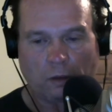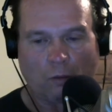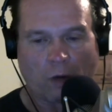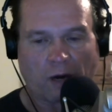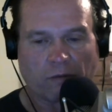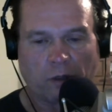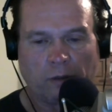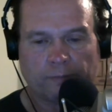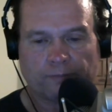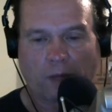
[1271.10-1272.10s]

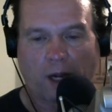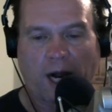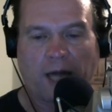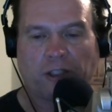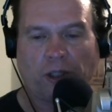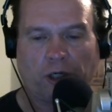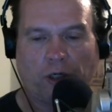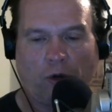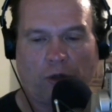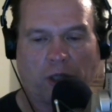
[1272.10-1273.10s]
Whatever. I took an
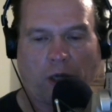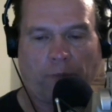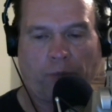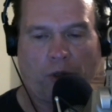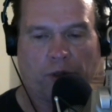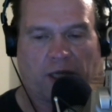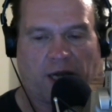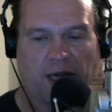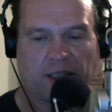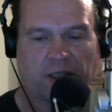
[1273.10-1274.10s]
oath to uphold the
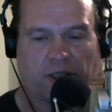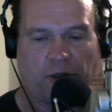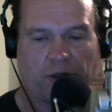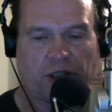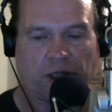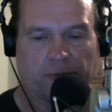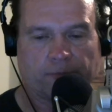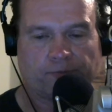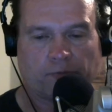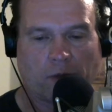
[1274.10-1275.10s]
Constitution.
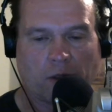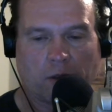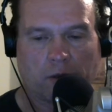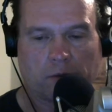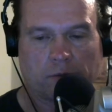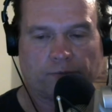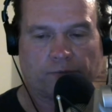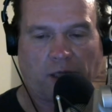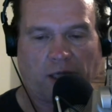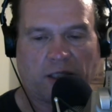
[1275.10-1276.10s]

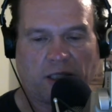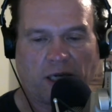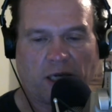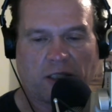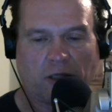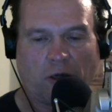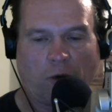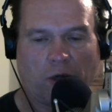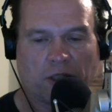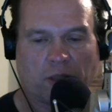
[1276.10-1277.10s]
It says that no
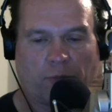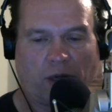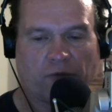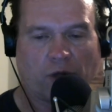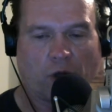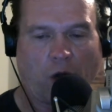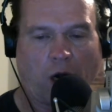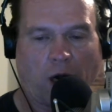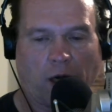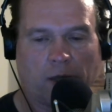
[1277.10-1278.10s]
one is above the
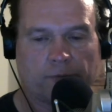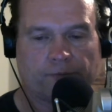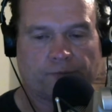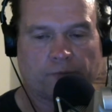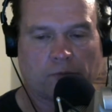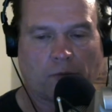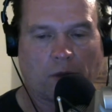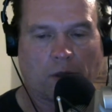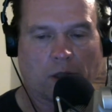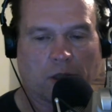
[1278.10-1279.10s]
law,
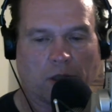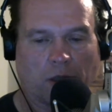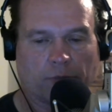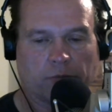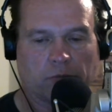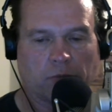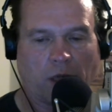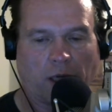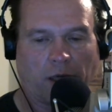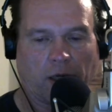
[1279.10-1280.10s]
except
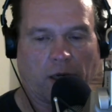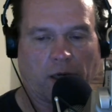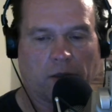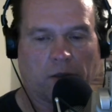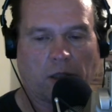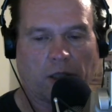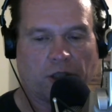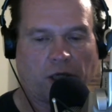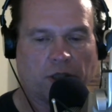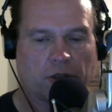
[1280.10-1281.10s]
lying on
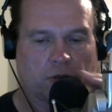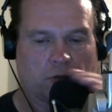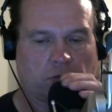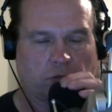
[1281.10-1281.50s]
educational